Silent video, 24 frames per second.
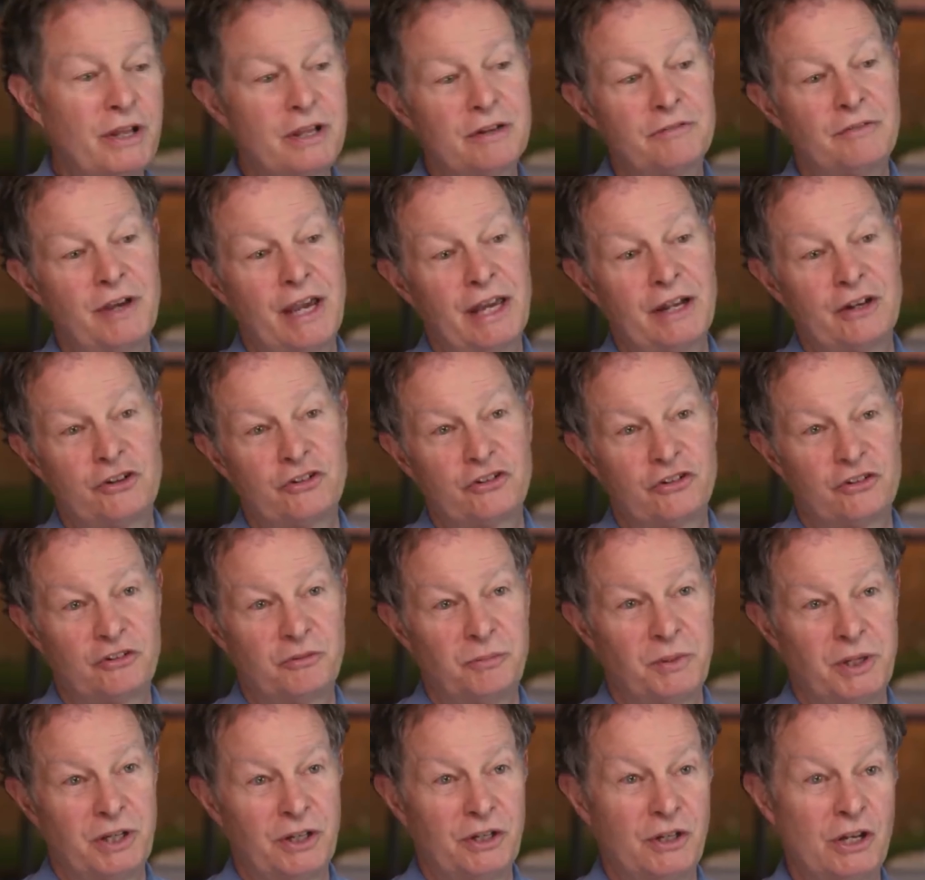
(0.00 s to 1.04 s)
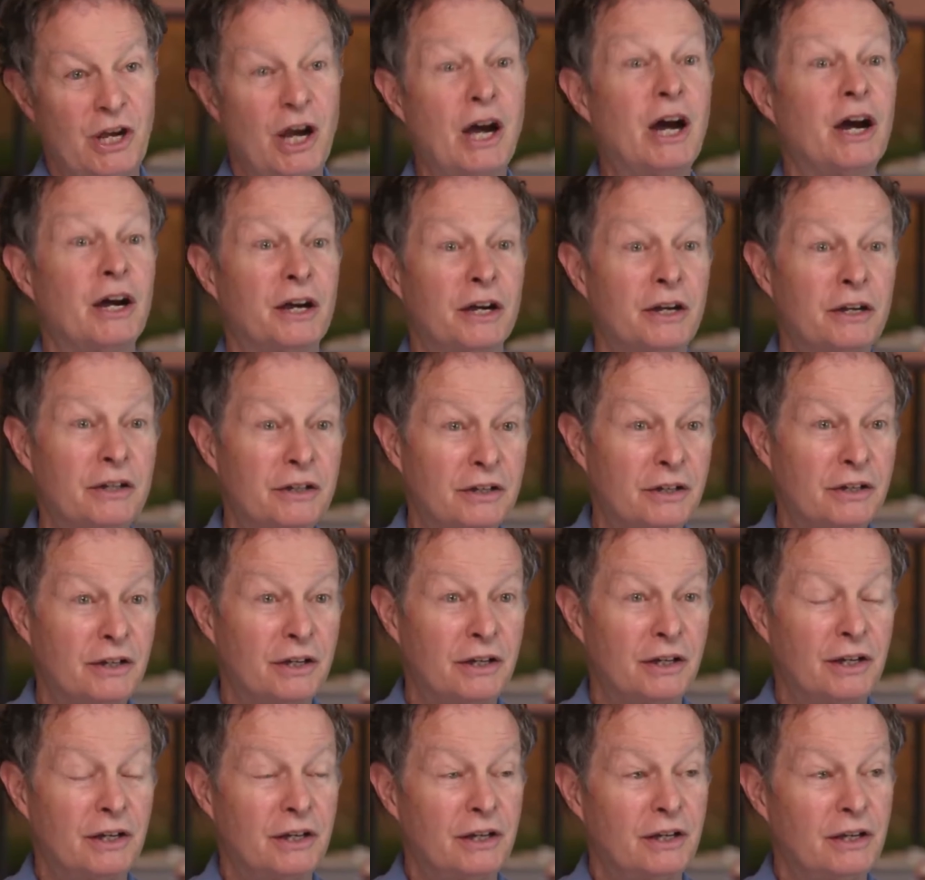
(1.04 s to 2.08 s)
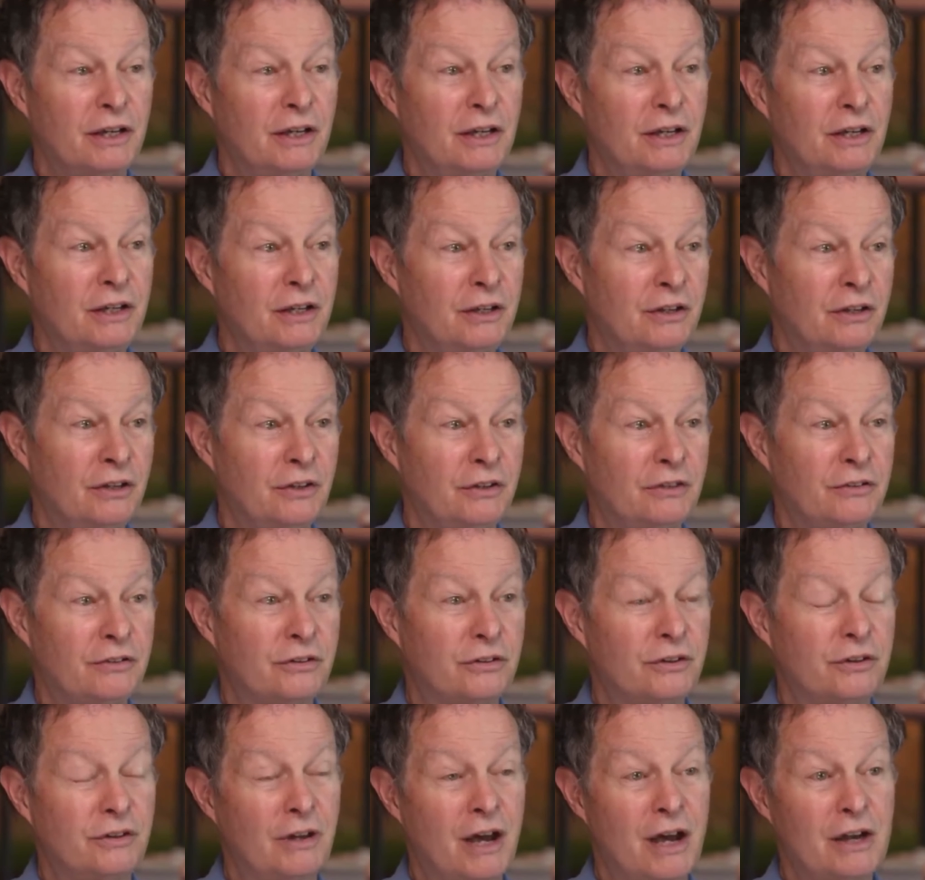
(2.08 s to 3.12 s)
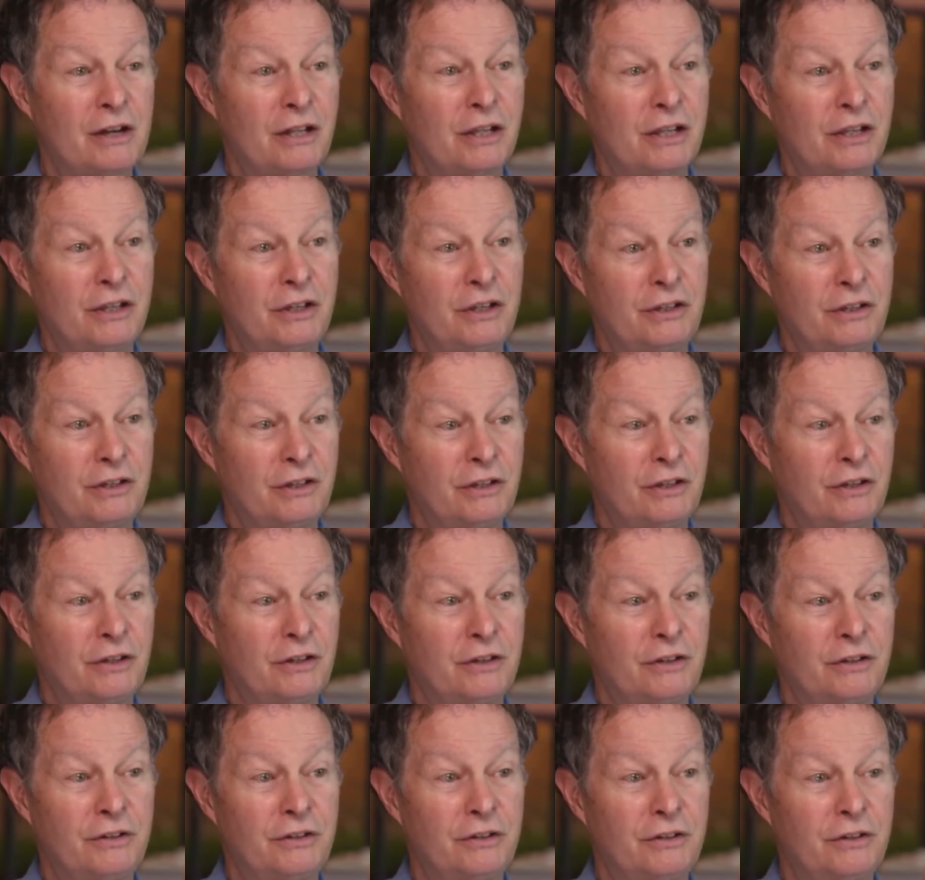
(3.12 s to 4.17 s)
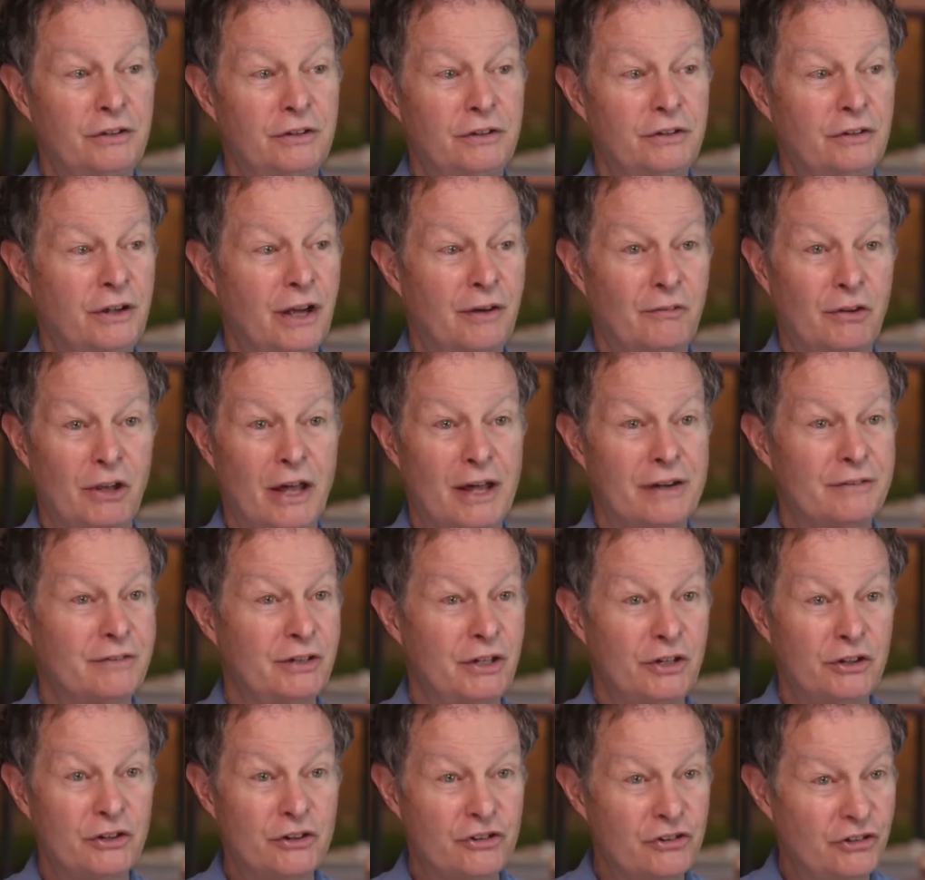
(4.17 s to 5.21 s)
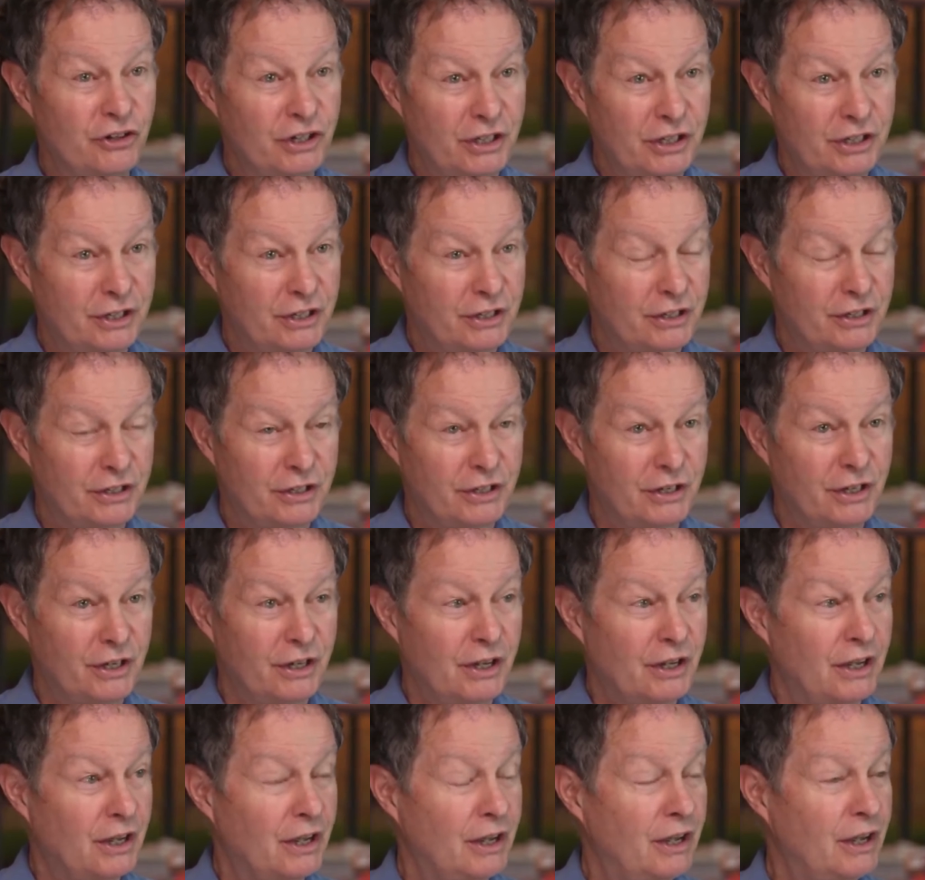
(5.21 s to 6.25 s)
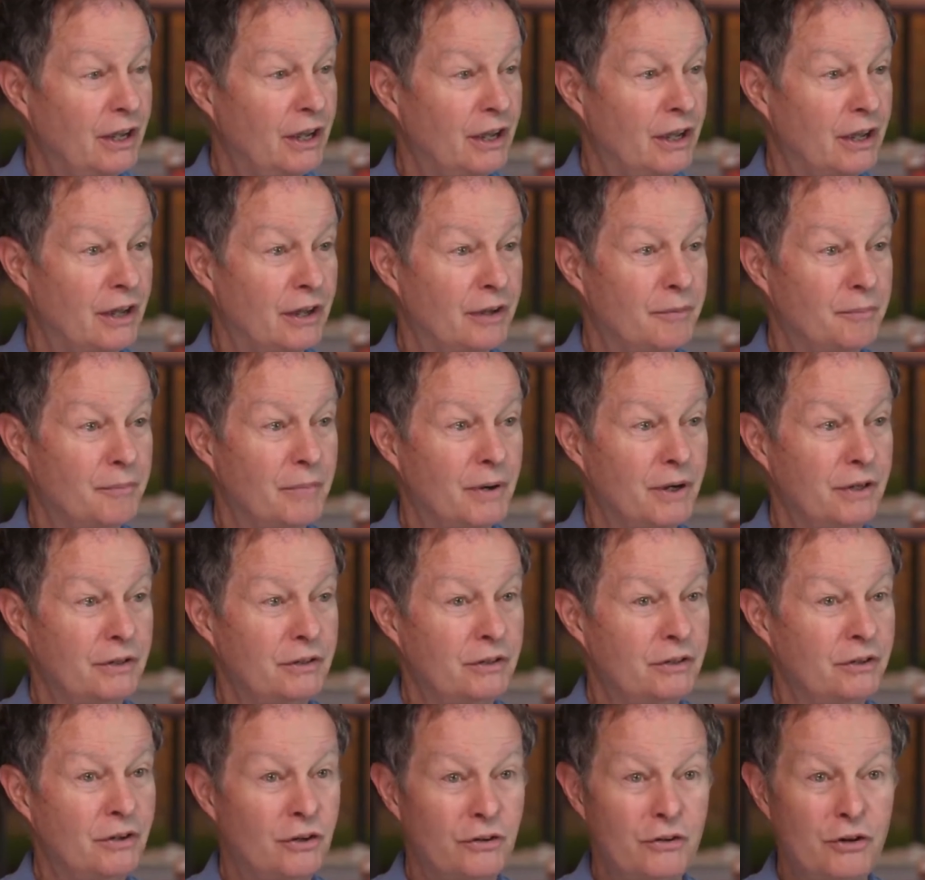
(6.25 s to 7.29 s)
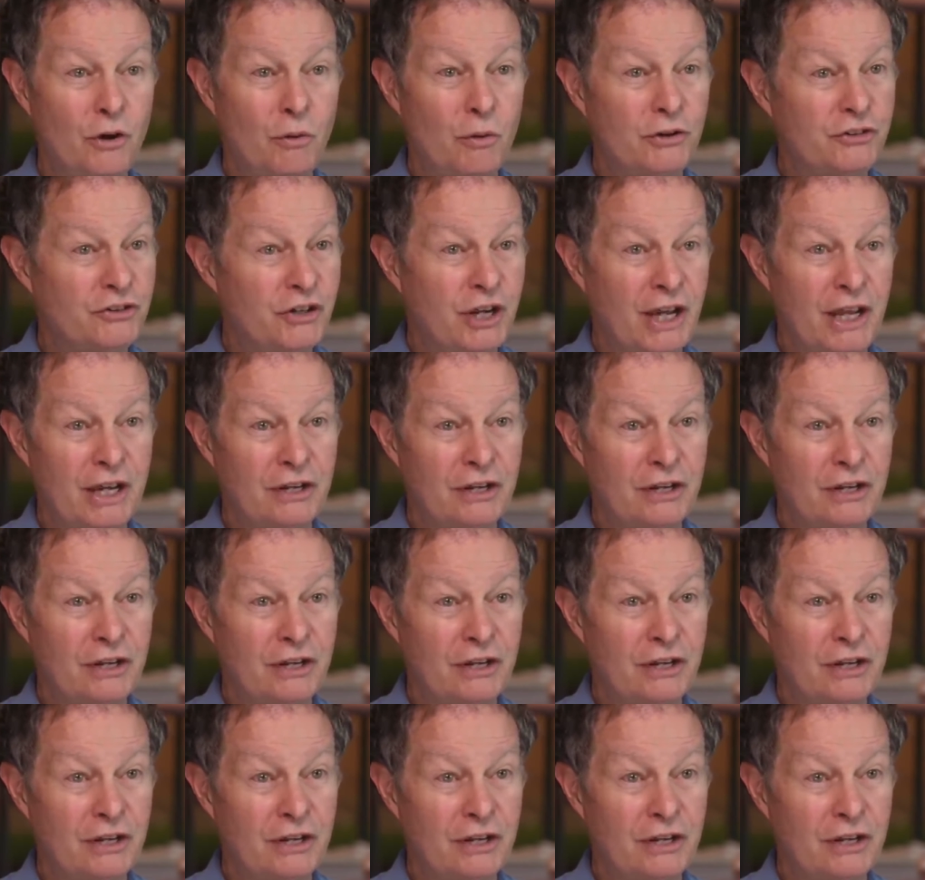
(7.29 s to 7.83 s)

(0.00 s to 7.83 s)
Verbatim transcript: one of the advantages of being young mm -hmm. is not only do you have a lot of energy? Uh, but you don't know what you